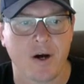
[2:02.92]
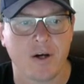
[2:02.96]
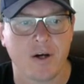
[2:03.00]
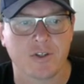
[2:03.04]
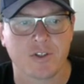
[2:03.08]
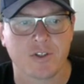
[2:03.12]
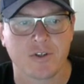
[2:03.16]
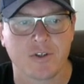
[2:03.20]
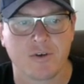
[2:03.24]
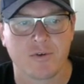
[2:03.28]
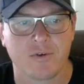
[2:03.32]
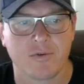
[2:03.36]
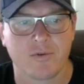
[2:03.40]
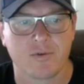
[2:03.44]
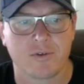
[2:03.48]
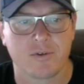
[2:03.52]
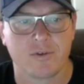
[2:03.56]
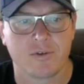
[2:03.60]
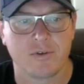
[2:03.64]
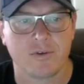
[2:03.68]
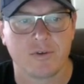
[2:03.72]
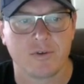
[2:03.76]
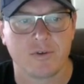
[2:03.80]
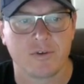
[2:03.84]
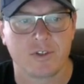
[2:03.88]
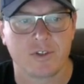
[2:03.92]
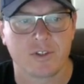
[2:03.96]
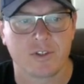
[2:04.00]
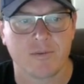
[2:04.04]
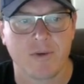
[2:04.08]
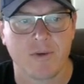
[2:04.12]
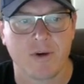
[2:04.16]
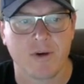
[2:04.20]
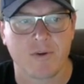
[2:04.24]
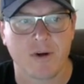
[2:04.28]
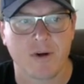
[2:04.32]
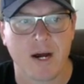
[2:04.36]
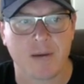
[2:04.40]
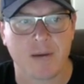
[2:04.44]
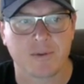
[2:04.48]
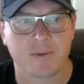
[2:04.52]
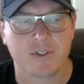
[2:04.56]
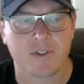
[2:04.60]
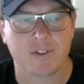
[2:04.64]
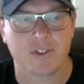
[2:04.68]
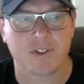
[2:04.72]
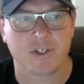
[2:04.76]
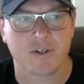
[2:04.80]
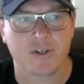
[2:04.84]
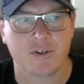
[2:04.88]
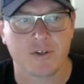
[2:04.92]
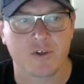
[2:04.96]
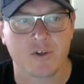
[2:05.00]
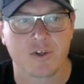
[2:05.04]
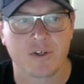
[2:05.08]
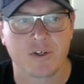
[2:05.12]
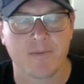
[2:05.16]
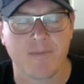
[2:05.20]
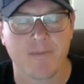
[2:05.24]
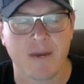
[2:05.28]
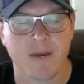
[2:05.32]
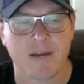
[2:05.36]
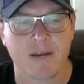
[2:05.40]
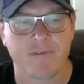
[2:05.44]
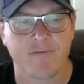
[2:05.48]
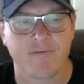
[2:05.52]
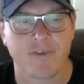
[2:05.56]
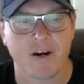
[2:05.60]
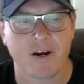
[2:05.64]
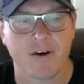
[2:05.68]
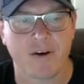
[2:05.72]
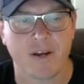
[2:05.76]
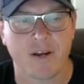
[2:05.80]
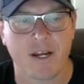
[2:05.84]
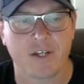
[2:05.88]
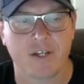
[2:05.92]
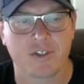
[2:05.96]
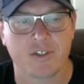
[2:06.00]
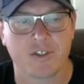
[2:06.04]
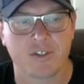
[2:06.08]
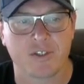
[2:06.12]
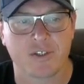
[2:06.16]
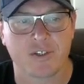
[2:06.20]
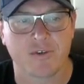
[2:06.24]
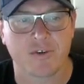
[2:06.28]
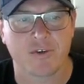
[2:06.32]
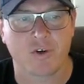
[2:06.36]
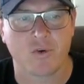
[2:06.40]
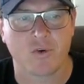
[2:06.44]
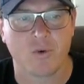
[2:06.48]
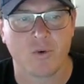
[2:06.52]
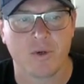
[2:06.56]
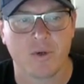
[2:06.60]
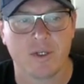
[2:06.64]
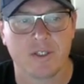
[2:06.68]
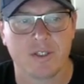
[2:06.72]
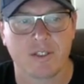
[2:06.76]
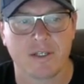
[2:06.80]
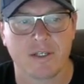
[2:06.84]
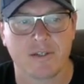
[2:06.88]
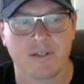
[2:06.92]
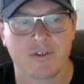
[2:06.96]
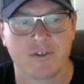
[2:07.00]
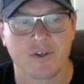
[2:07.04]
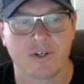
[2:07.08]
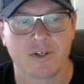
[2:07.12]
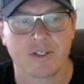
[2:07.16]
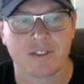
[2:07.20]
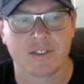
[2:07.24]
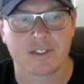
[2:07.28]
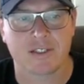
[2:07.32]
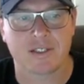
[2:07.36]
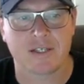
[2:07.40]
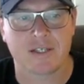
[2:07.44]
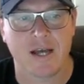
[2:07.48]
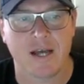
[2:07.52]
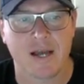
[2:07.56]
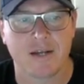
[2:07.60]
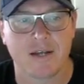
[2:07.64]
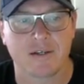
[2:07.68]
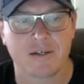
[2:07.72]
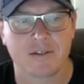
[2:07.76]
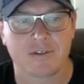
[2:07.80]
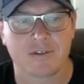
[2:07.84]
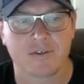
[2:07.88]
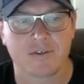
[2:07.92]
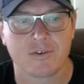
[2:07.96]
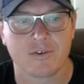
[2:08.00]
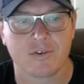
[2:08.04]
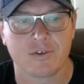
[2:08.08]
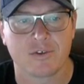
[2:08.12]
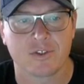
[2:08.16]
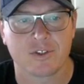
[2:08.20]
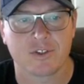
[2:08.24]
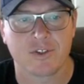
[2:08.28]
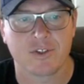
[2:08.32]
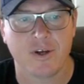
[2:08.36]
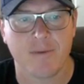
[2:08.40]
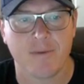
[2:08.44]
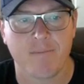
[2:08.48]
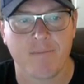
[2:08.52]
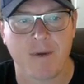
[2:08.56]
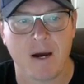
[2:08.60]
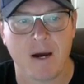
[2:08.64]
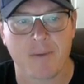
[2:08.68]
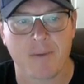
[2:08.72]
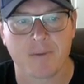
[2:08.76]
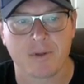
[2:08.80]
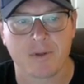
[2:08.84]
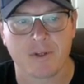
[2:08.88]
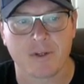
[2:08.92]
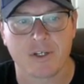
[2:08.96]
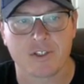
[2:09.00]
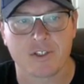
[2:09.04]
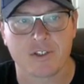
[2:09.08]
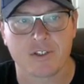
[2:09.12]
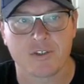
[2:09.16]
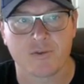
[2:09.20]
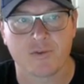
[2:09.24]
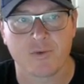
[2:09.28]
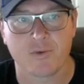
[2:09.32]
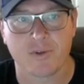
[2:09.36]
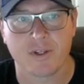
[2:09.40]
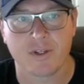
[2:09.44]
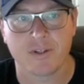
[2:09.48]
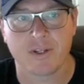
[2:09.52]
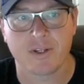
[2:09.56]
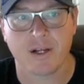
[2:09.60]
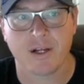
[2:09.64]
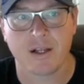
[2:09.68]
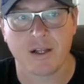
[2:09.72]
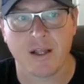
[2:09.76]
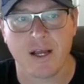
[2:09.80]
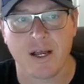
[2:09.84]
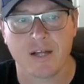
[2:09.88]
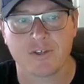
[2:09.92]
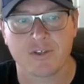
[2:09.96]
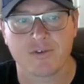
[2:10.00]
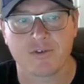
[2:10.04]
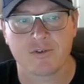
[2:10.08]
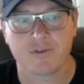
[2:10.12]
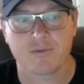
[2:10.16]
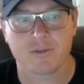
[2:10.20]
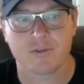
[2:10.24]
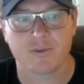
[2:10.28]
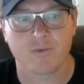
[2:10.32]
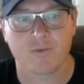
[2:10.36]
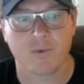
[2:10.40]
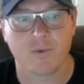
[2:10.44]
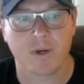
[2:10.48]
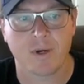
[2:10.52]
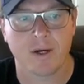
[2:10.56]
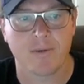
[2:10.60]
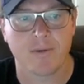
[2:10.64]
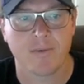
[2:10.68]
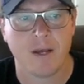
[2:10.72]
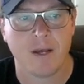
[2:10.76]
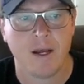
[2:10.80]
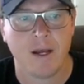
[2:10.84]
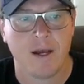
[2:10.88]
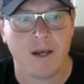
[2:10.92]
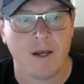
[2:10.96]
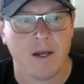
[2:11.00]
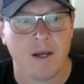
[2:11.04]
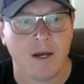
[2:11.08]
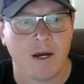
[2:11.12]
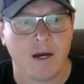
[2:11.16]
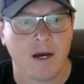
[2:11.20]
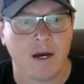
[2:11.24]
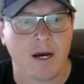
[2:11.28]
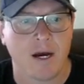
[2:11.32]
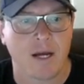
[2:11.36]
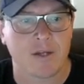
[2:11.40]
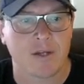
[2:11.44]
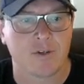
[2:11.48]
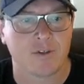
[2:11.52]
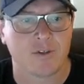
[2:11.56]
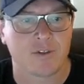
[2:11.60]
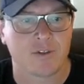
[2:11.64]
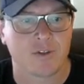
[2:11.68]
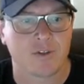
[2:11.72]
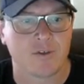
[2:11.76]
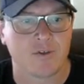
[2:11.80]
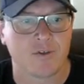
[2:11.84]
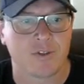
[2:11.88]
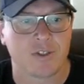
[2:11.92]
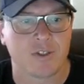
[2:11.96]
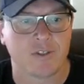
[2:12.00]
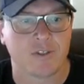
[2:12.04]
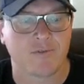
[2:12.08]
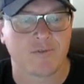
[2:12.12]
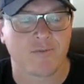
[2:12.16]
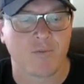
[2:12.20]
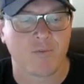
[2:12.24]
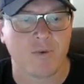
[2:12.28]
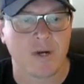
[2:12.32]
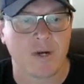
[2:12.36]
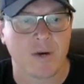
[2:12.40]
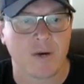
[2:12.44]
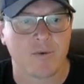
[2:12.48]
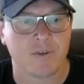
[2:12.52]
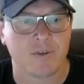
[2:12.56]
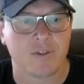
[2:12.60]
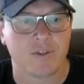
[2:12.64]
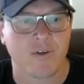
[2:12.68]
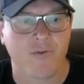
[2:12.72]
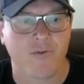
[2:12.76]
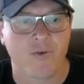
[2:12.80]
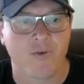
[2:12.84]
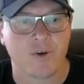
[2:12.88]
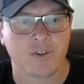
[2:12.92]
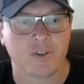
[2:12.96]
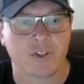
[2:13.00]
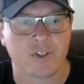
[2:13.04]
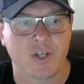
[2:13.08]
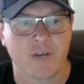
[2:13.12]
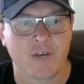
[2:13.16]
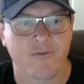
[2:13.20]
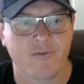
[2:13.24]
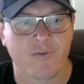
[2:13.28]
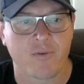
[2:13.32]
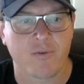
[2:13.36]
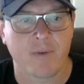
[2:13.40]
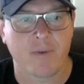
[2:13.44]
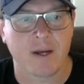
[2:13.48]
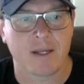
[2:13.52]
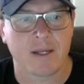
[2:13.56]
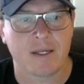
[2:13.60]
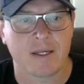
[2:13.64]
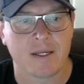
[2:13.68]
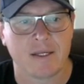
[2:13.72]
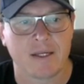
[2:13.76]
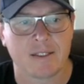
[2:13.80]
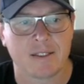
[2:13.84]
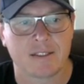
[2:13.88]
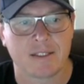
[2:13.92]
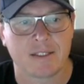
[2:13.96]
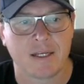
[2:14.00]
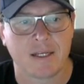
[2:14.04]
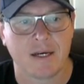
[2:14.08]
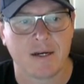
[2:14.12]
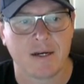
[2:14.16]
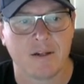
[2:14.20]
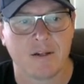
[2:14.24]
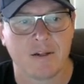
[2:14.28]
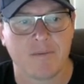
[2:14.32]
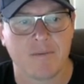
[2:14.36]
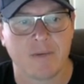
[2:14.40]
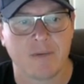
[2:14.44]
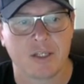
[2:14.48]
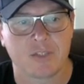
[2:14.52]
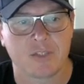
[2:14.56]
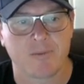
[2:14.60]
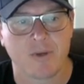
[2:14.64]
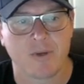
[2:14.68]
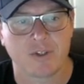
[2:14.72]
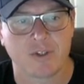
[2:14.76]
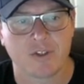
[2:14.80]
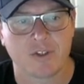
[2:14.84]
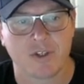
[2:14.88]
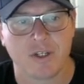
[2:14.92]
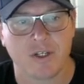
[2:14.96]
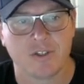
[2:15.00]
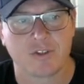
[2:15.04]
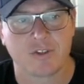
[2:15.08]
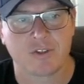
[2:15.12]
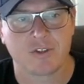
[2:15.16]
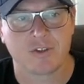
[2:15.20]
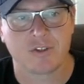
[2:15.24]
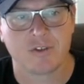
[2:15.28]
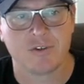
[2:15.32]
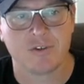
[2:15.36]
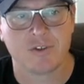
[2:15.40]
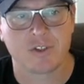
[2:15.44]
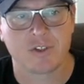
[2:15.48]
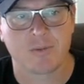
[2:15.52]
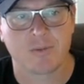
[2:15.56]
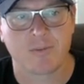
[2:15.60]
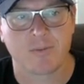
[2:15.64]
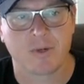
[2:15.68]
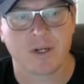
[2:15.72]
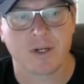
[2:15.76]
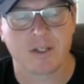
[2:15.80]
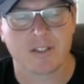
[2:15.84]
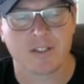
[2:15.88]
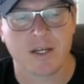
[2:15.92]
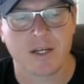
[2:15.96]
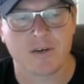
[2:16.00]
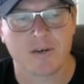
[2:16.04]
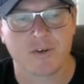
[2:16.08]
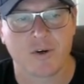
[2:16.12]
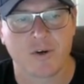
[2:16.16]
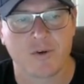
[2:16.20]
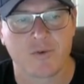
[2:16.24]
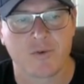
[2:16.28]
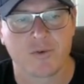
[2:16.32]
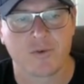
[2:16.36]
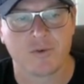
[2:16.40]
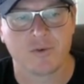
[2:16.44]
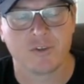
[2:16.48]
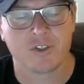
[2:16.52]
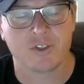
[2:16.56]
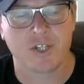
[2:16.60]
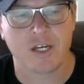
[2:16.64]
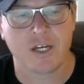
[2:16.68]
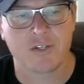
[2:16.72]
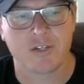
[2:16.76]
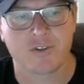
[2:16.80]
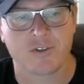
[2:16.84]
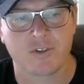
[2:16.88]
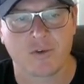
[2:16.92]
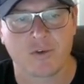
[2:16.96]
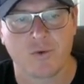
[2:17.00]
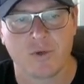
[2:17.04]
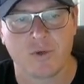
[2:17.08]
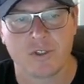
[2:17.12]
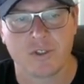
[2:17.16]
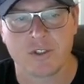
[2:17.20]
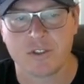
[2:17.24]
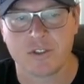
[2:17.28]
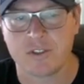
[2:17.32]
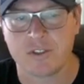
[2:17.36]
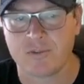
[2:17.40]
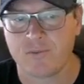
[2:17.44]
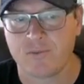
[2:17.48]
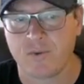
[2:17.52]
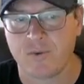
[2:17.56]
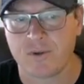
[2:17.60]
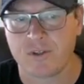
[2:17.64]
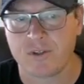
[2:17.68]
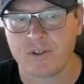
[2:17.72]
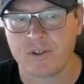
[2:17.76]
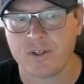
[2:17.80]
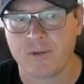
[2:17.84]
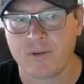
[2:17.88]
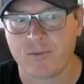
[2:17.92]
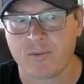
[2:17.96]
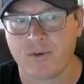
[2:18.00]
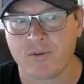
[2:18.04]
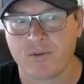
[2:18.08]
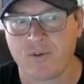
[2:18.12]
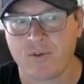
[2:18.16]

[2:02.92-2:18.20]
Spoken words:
Also, there's some other options here. You can make variations of the quiz and you can assign it to your subpopulations within the classroom as well. I used to use this when I would differentiate for my ESL and my special ed students, because I'd go through and change the quizzes with the number